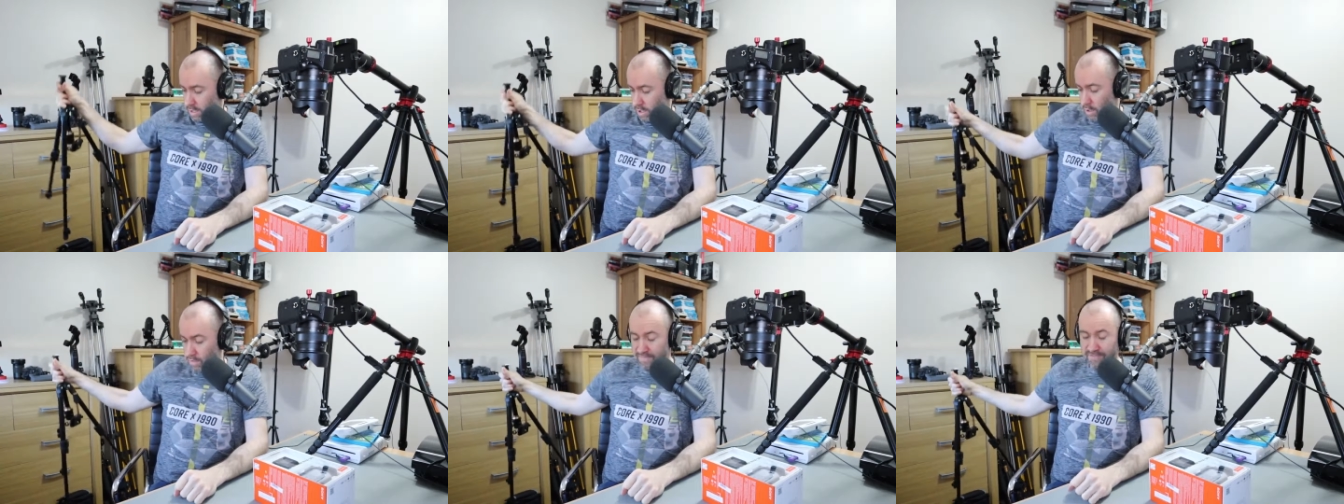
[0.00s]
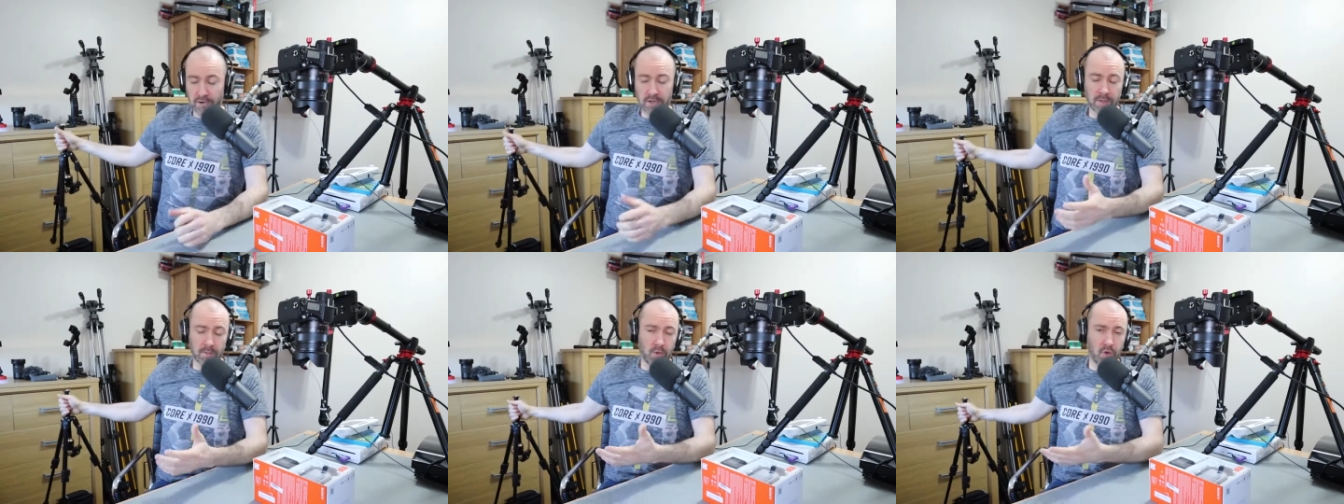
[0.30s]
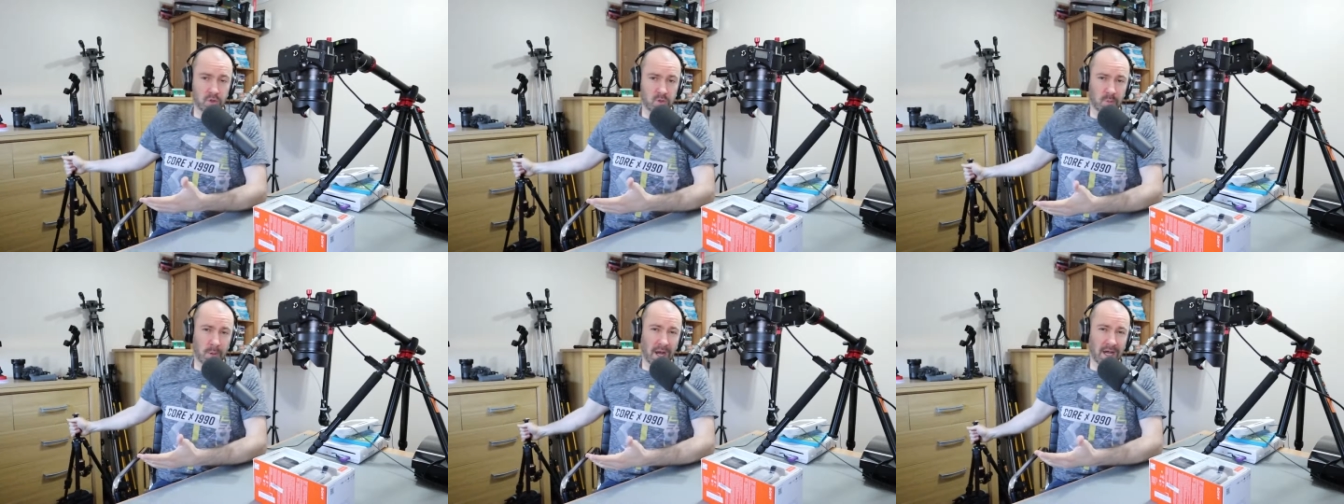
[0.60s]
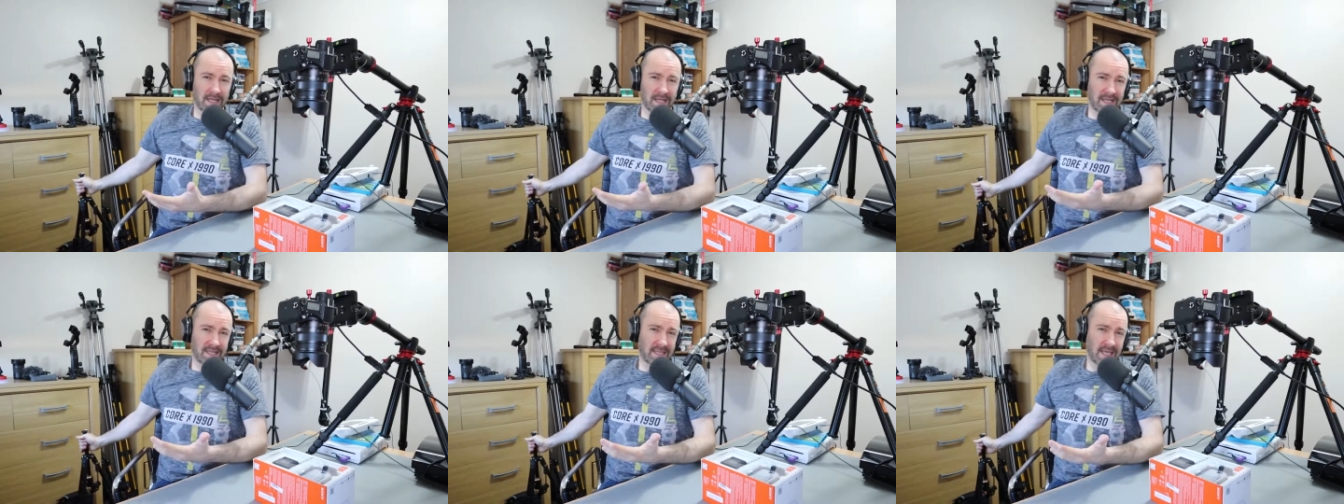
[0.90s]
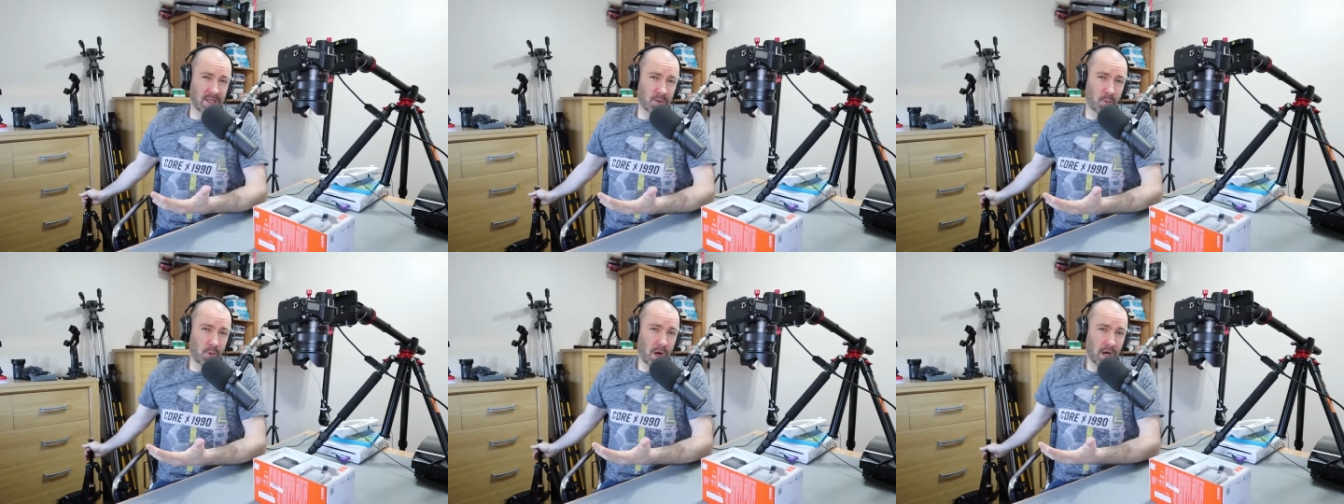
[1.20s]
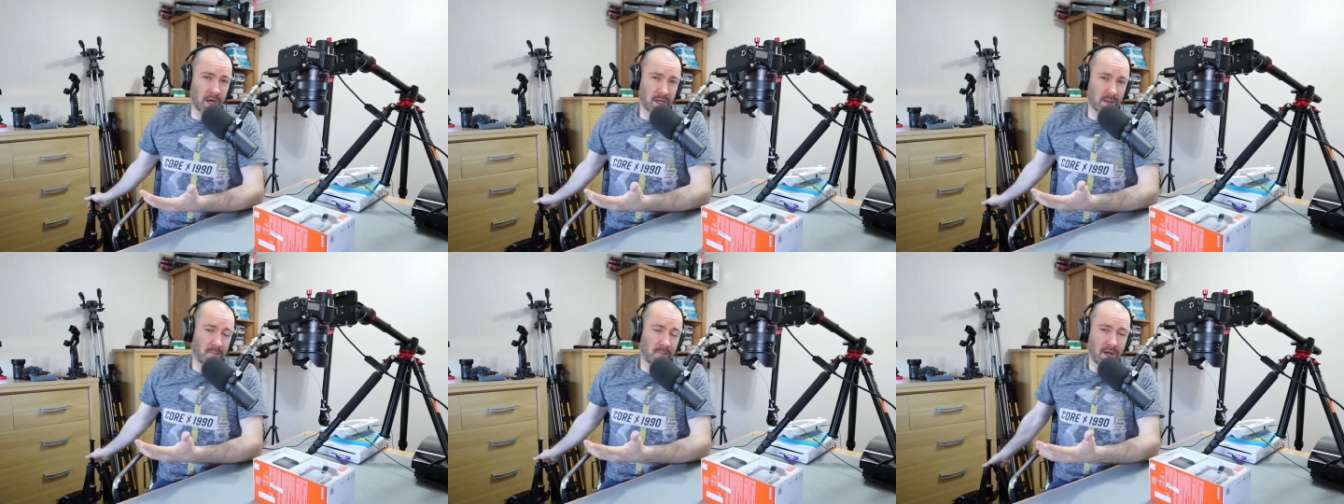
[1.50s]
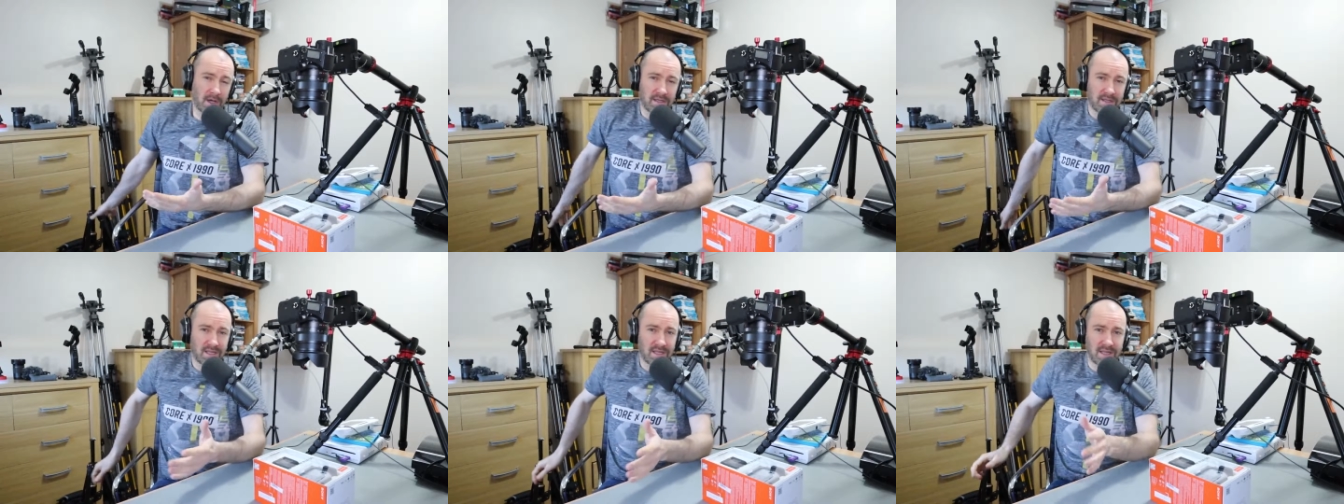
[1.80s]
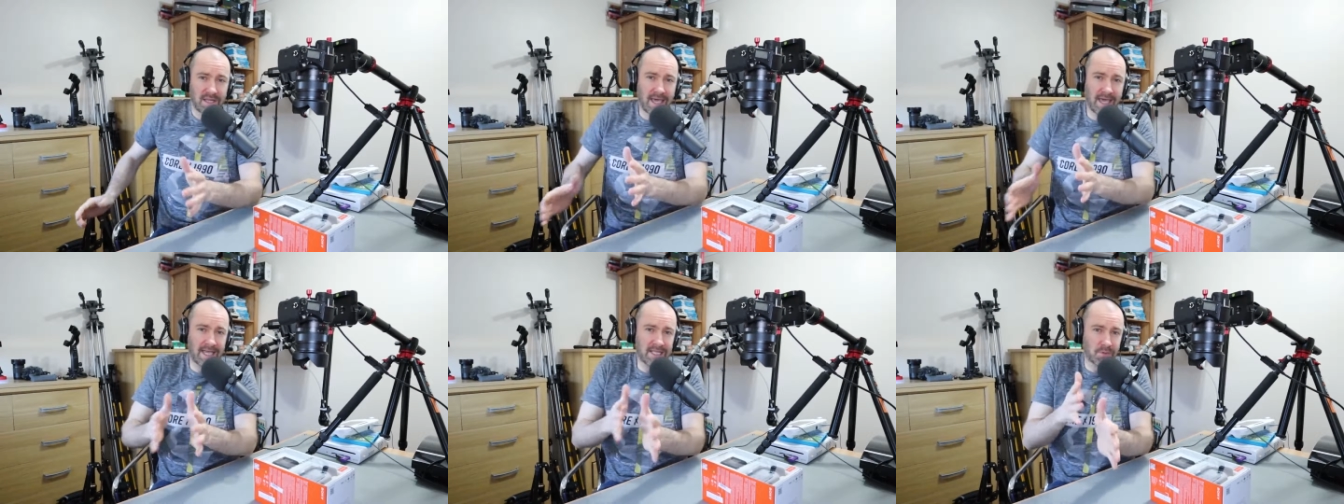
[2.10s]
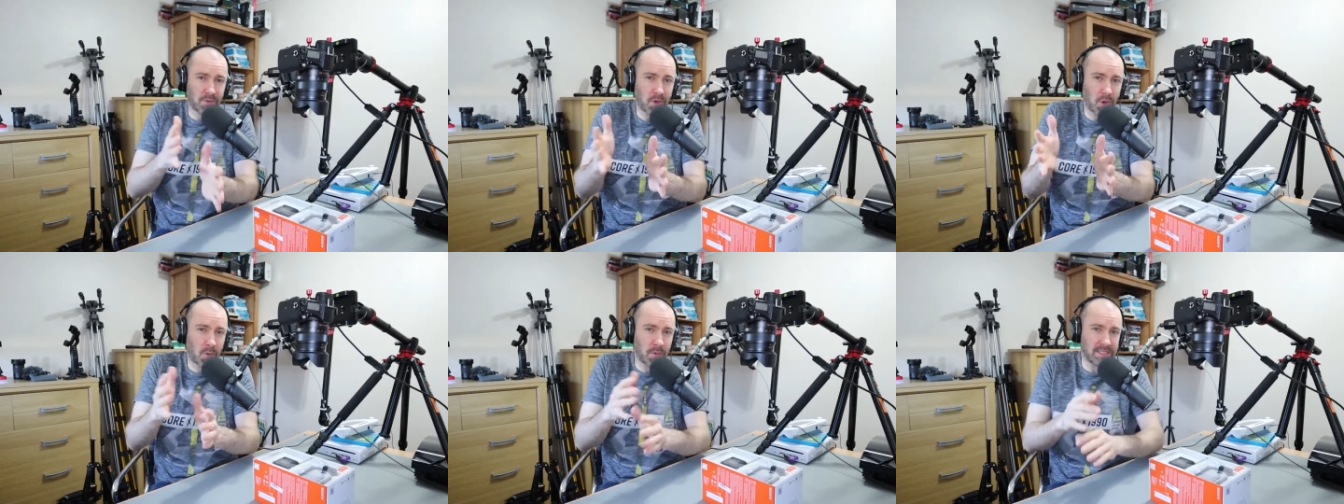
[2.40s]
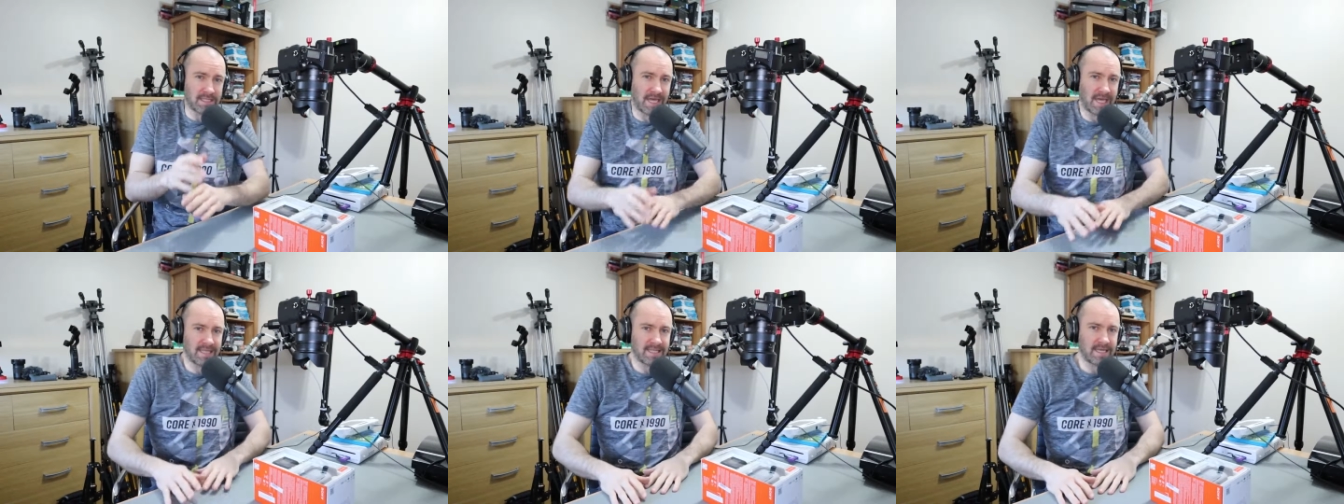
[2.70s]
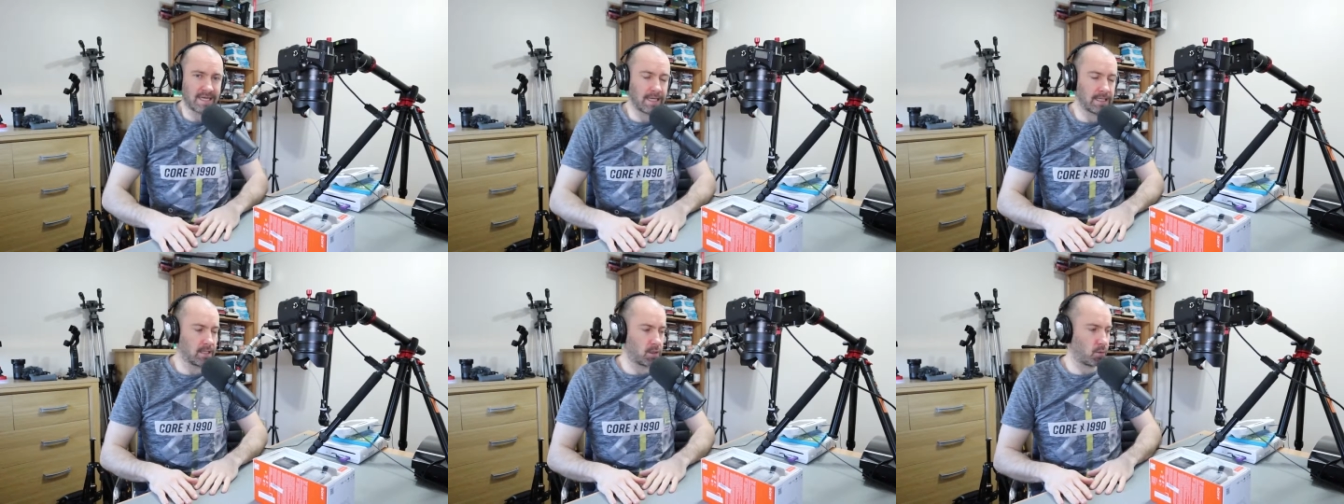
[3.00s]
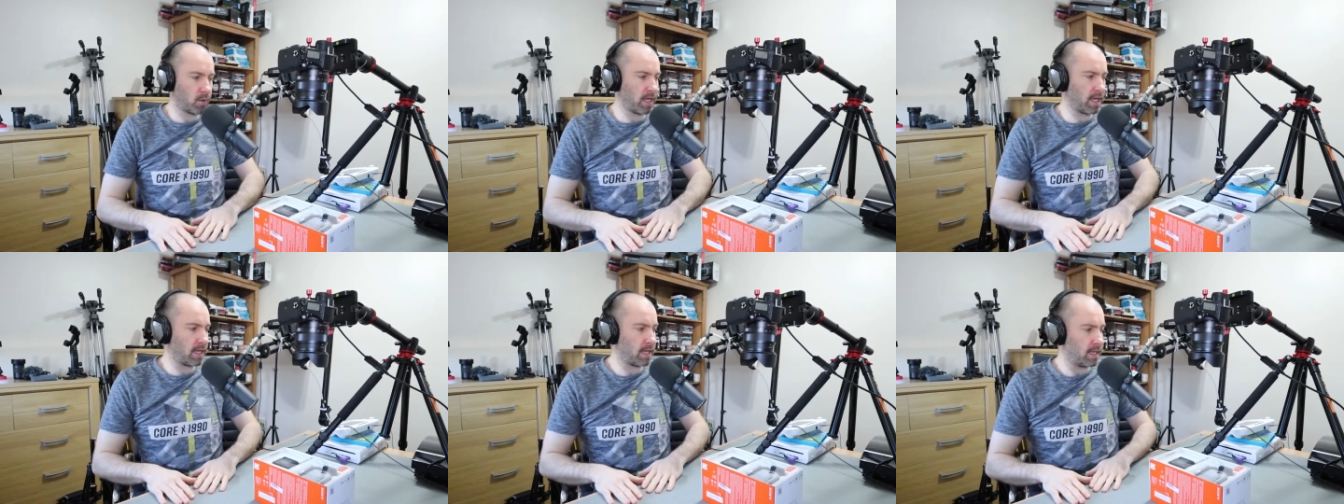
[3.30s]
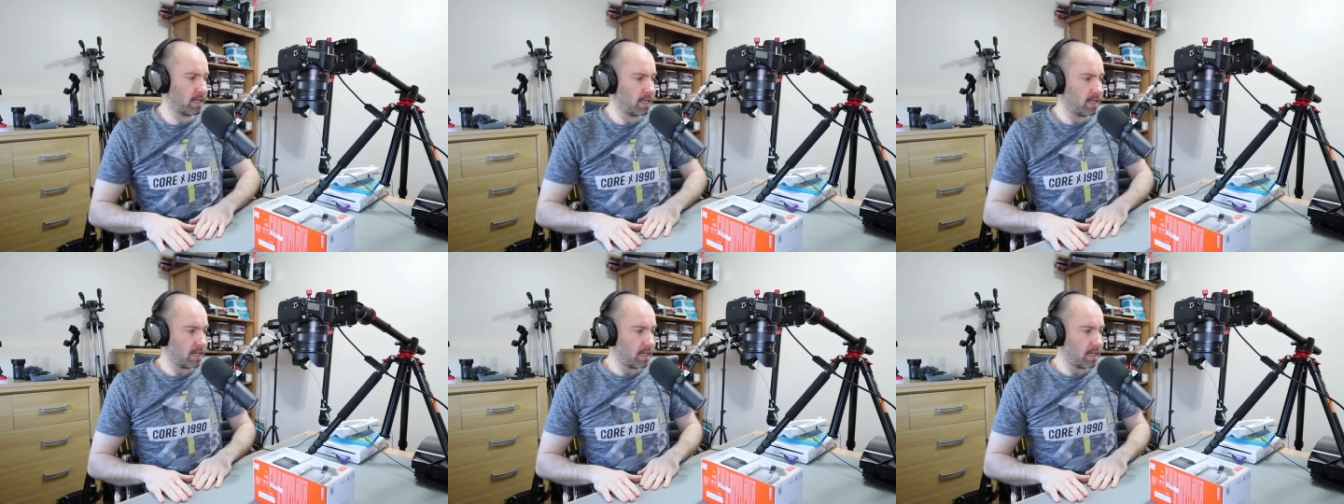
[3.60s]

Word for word: Now, for the most part, that did work, but the legs were always getting in the way.